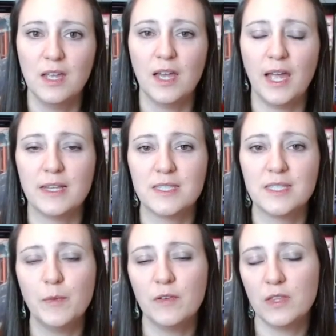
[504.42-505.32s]
And
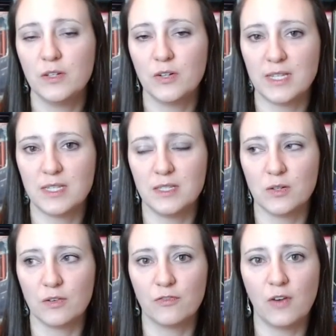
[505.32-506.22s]
some of the dresses
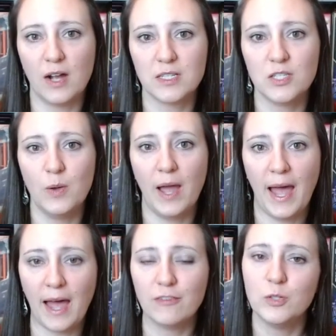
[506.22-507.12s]
or frocks you
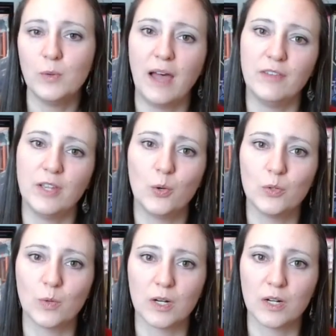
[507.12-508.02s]
have to have a
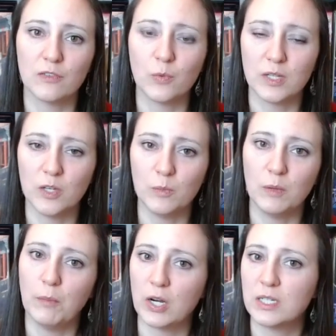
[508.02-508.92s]
gold worker for. They'll be
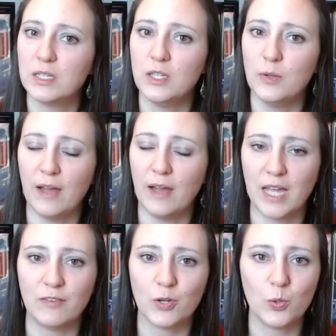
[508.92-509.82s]
marked that you have to
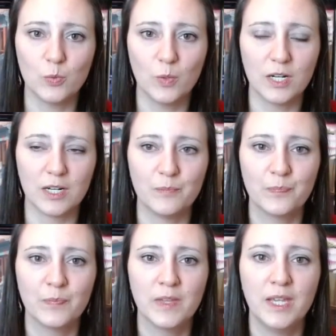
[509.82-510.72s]
have a gold worker.
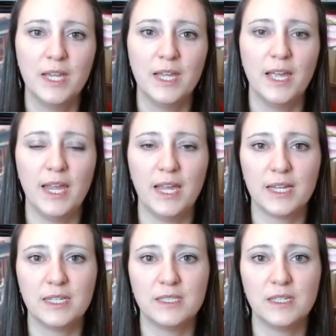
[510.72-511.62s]

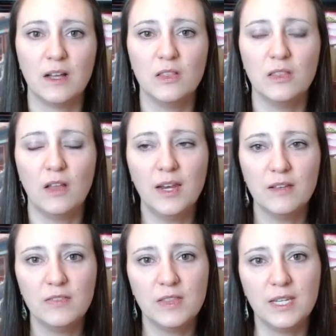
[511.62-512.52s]
And a lot
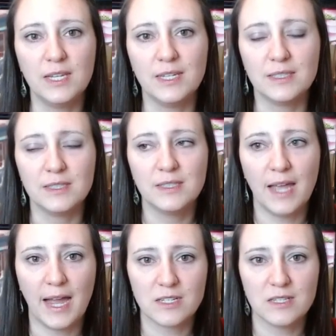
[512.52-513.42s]
of these
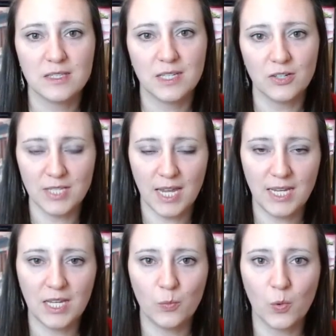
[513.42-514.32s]
actions that you're
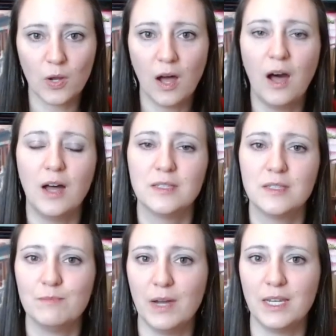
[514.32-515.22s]
taking will
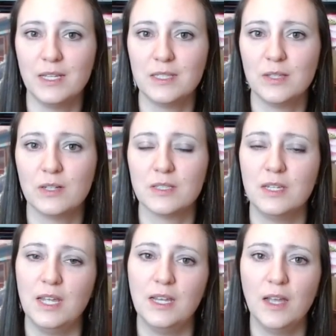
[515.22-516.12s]
cost money. So there's
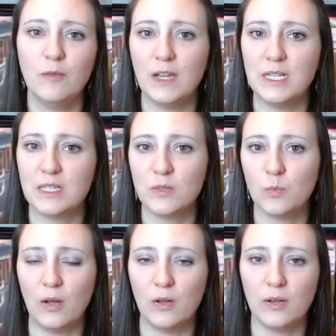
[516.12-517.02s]
an income phase as
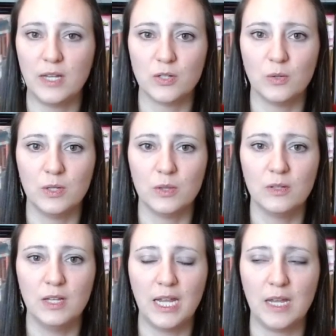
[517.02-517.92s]
well as you're going through
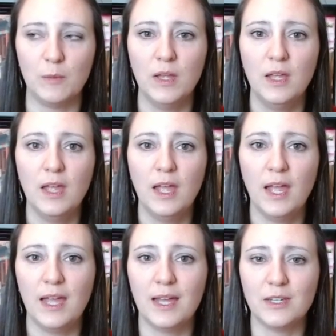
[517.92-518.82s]
the game,
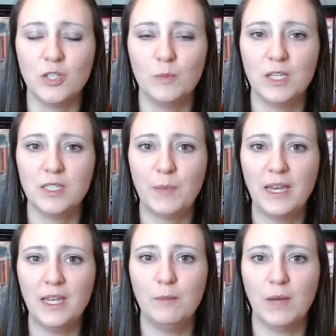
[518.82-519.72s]
and you'll be
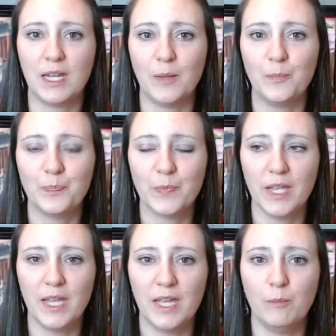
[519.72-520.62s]
spending money.
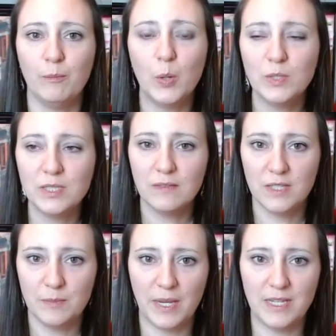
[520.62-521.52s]
And most of
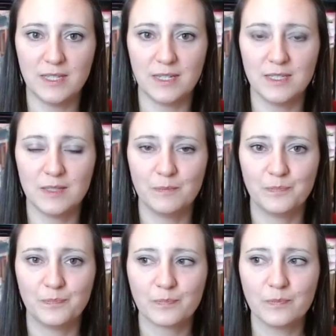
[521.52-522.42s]
the spaces,
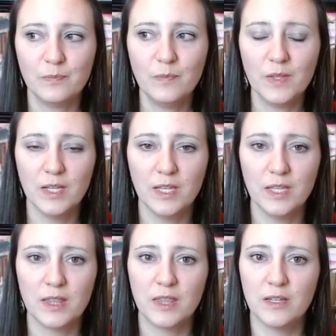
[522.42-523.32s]

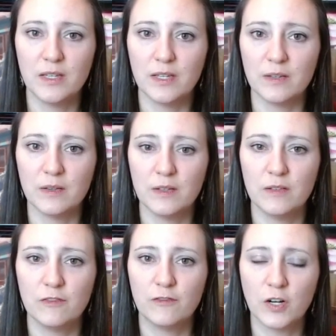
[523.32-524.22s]
the
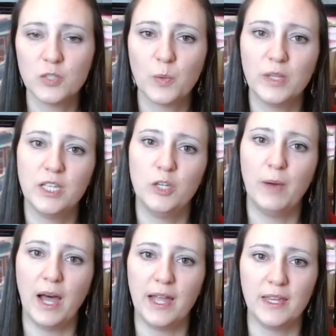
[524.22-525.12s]
first one that you
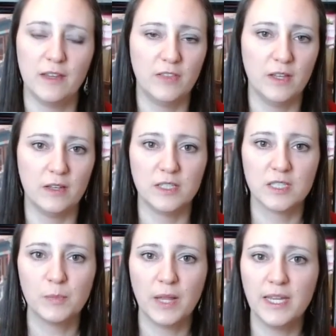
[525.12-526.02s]
buy, if the
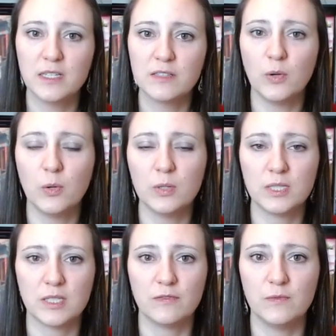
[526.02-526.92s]
display is full,
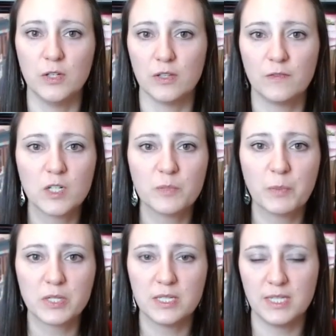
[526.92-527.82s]
you're the first
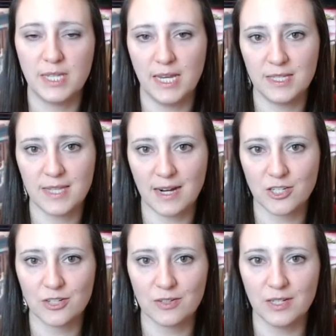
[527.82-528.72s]
person to take this
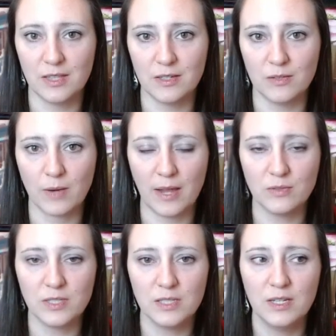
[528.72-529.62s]
action during the round,